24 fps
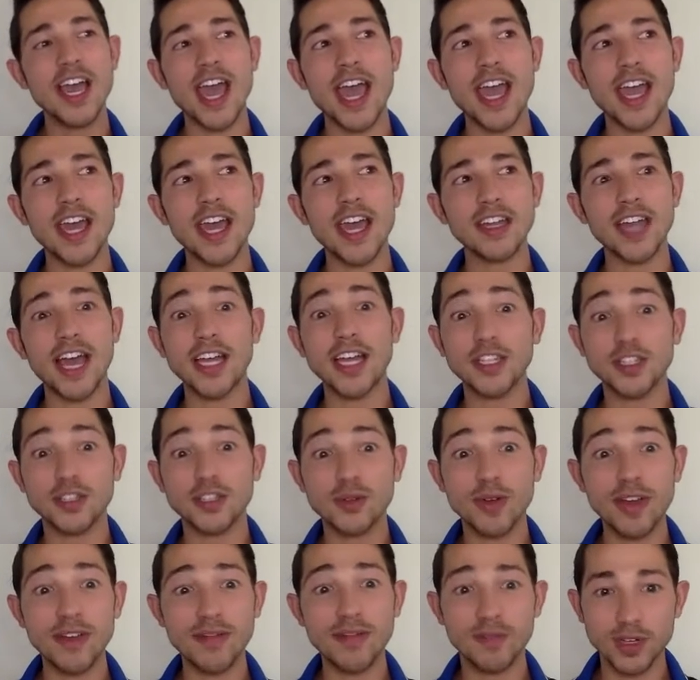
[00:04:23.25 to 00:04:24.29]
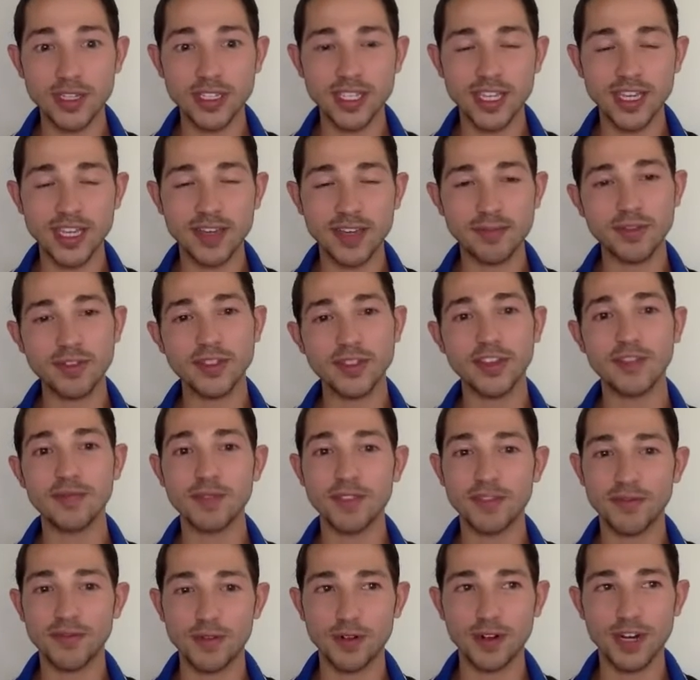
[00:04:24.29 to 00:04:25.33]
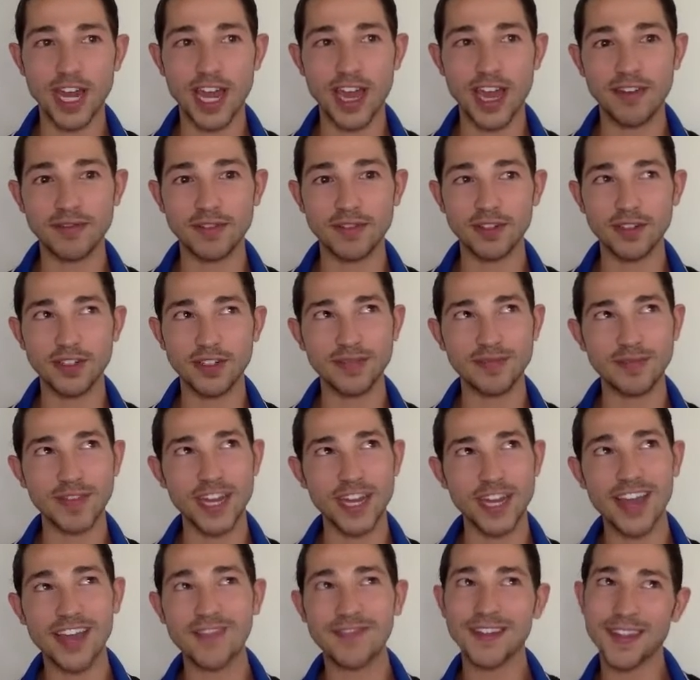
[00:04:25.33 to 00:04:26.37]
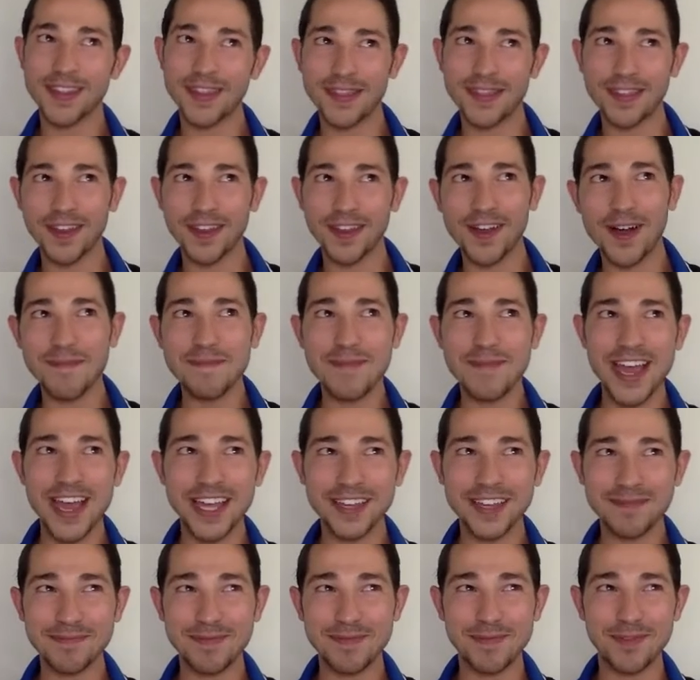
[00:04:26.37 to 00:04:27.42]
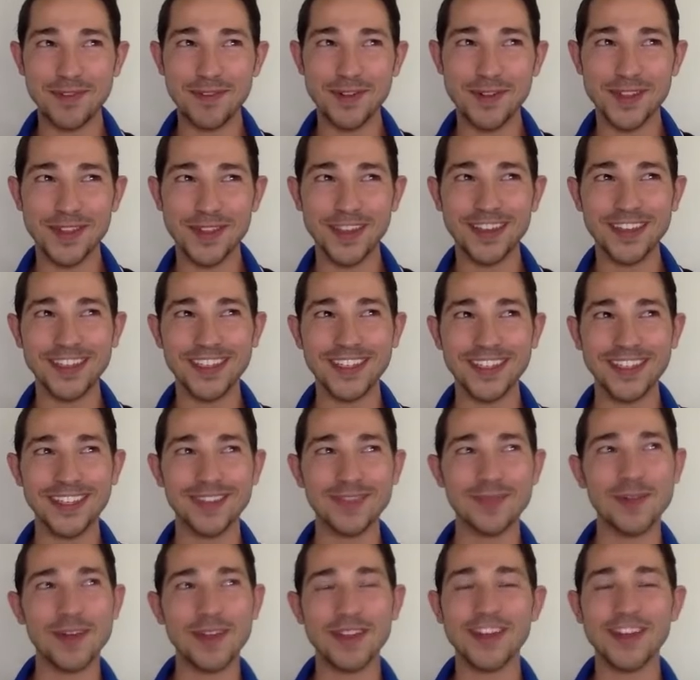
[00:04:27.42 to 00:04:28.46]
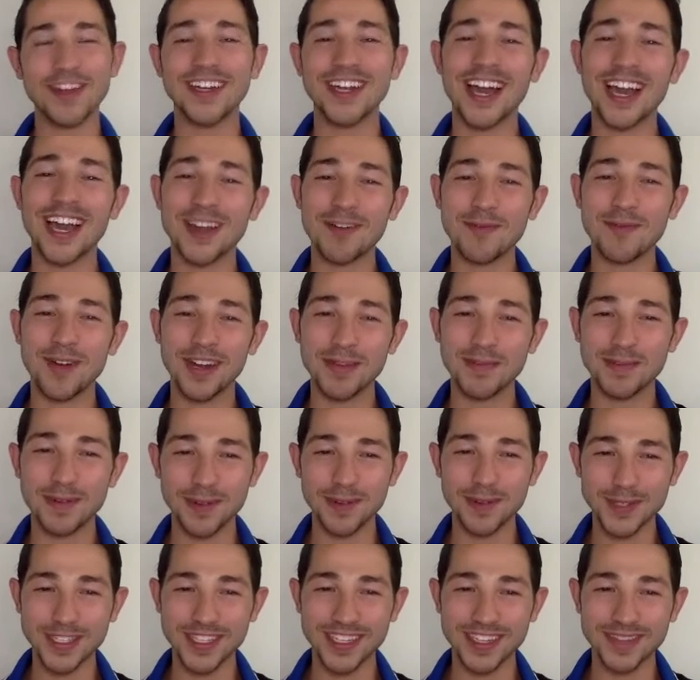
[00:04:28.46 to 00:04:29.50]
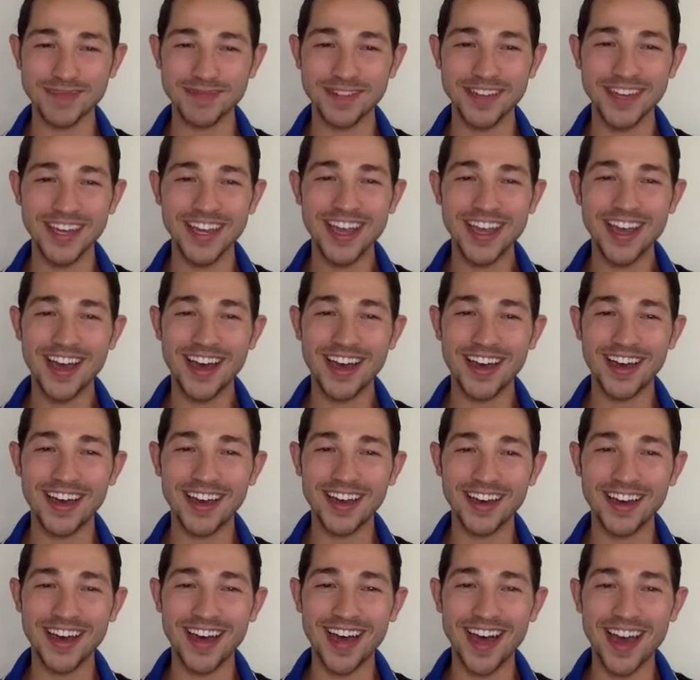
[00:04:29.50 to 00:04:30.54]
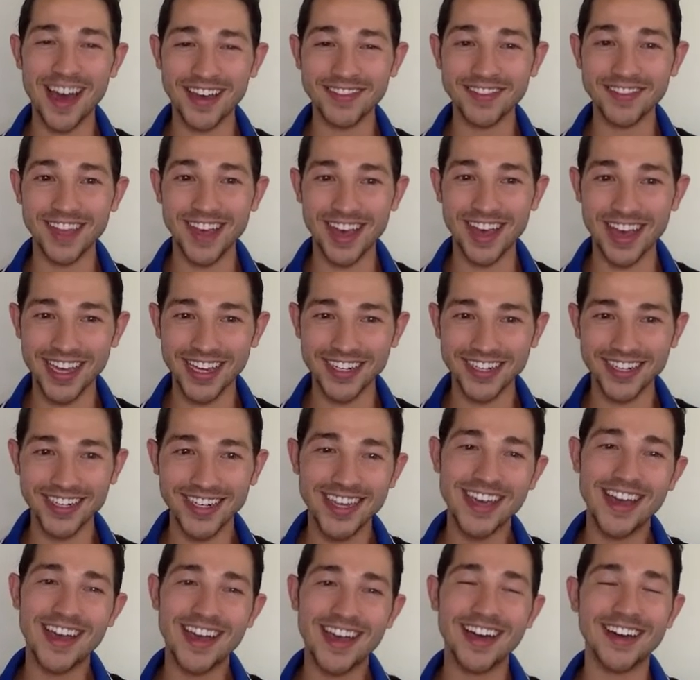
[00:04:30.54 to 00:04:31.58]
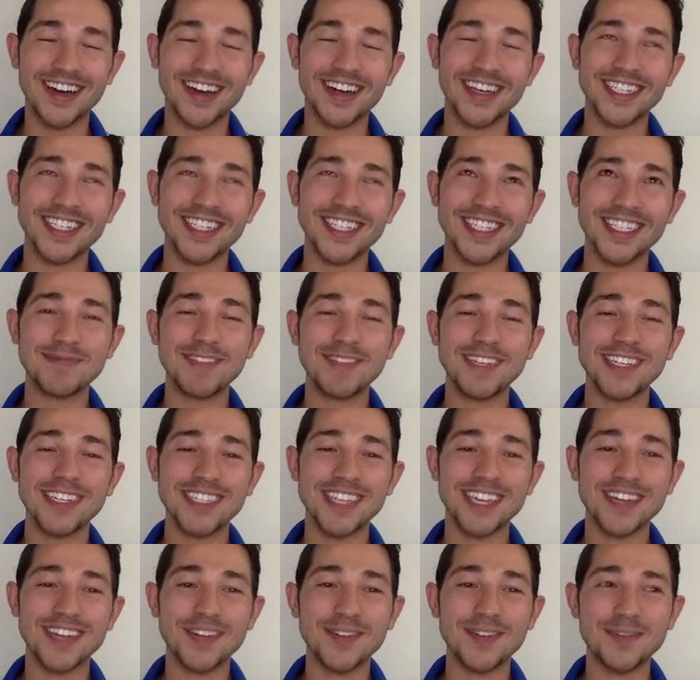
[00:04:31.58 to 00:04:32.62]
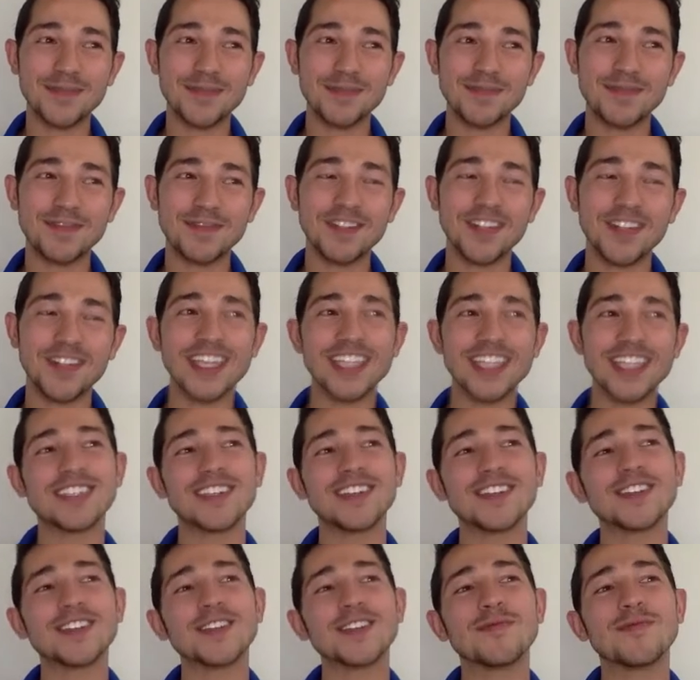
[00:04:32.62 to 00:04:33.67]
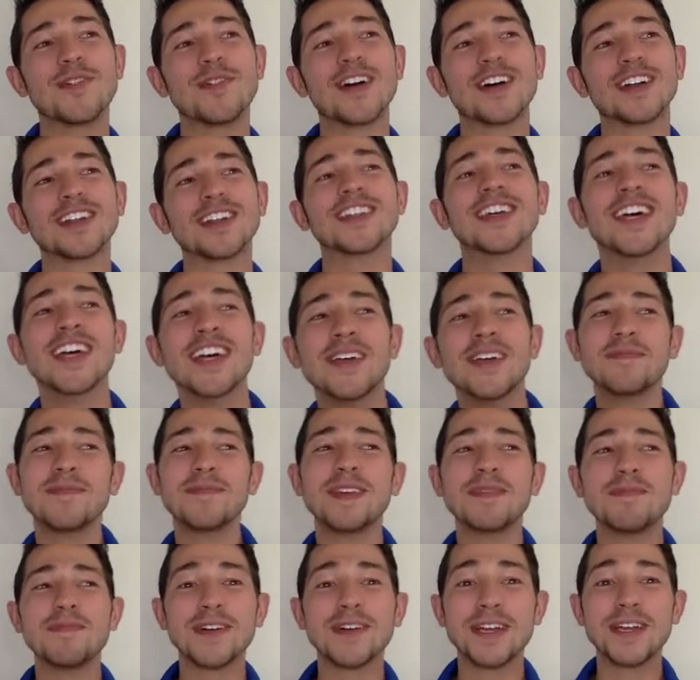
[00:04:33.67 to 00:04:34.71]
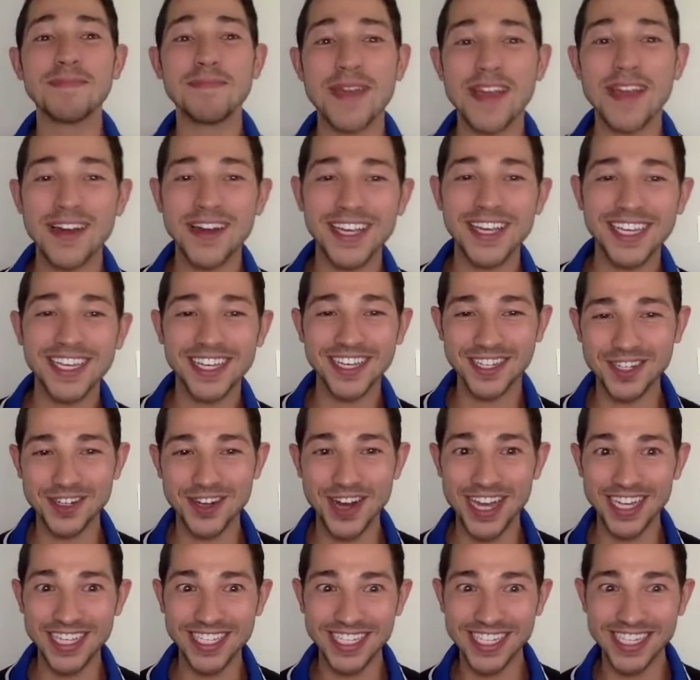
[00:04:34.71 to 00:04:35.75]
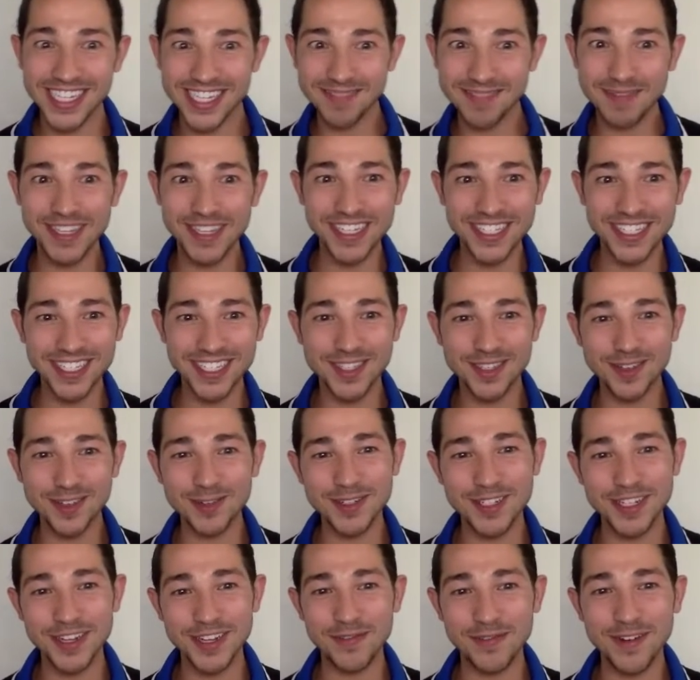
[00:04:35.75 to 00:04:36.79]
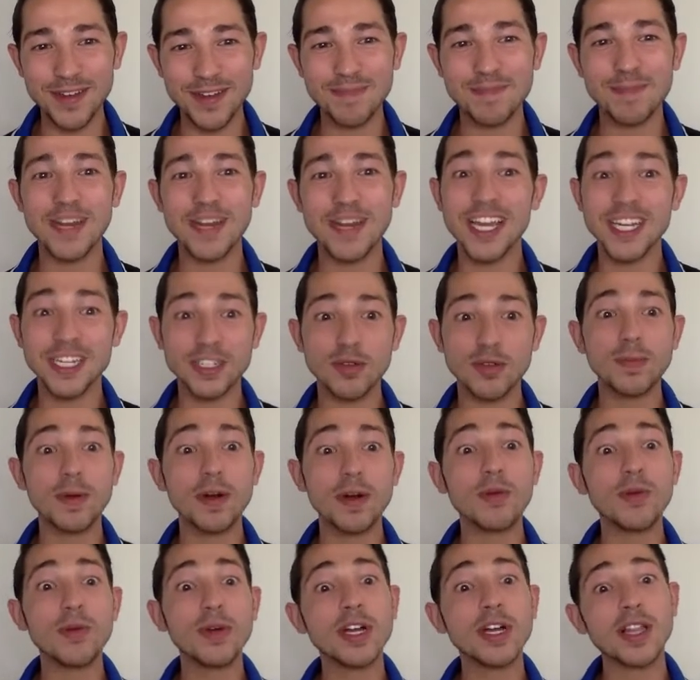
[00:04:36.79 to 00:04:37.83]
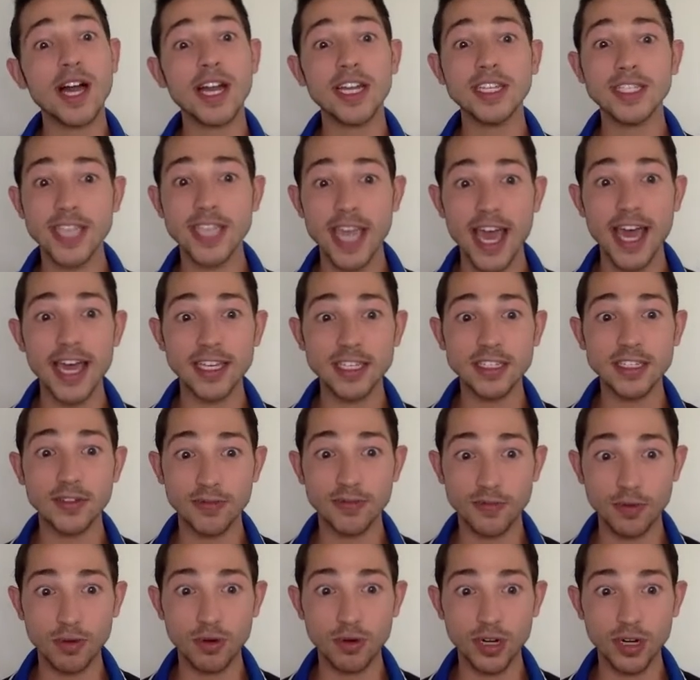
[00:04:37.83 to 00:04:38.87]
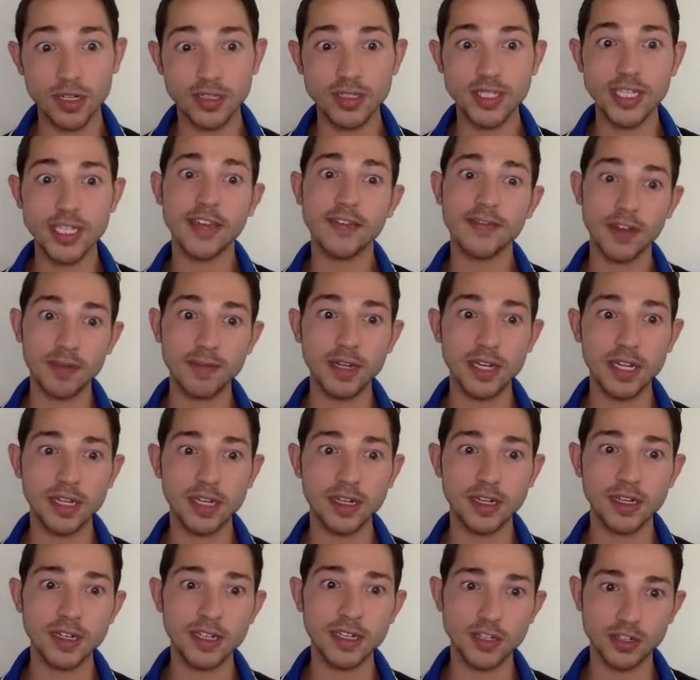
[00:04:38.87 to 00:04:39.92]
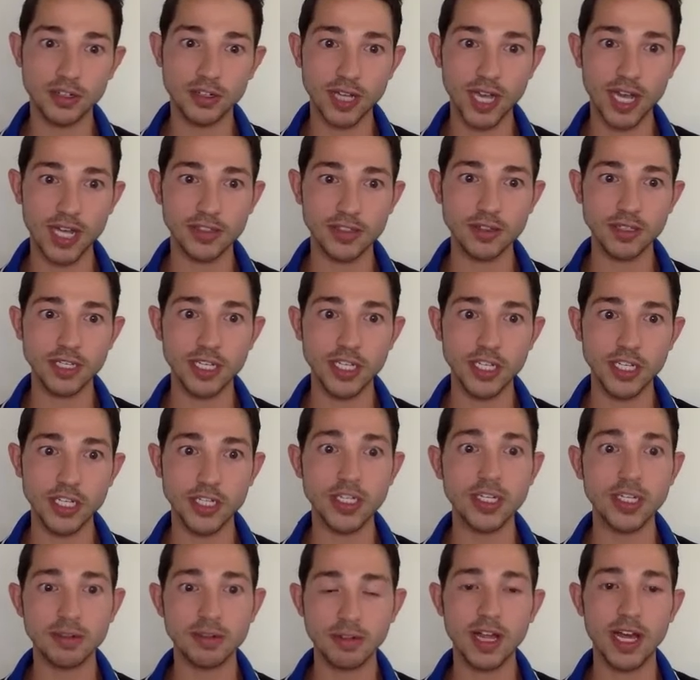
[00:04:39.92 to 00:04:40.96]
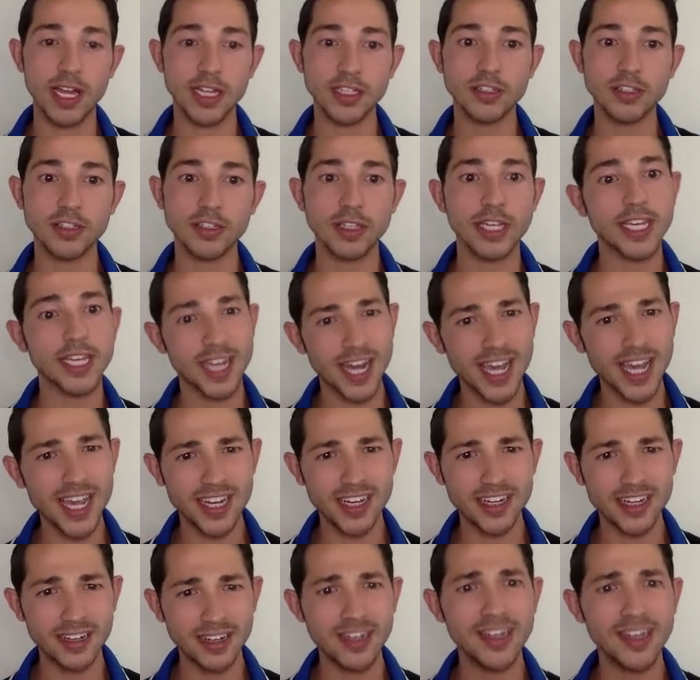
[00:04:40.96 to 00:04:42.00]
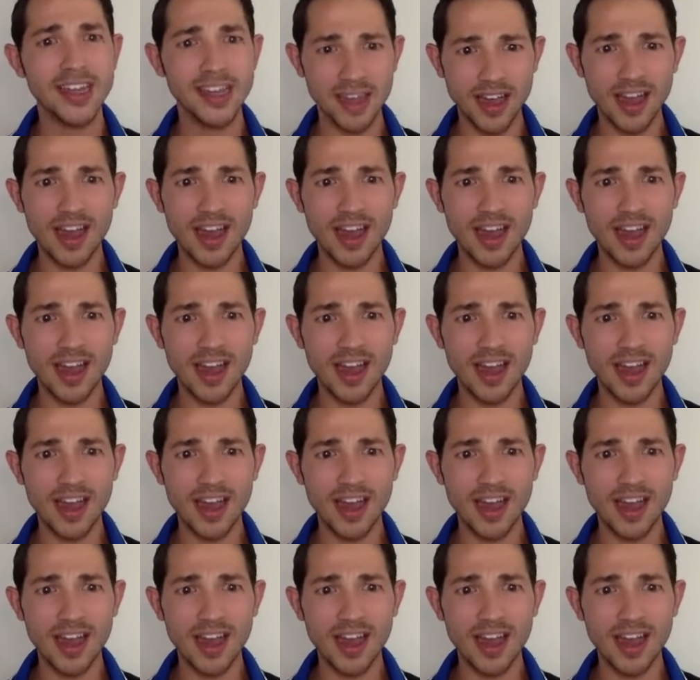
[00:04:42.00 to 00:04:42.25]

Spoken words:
And I do have voice samples of before and after. And I've gone back and forth whether or not I want to post them online, just because I don't necessarily want people comparing and contrasting because it's so different. But when clients ask for, say if I'm in an initial consultation and clients are like, can I hear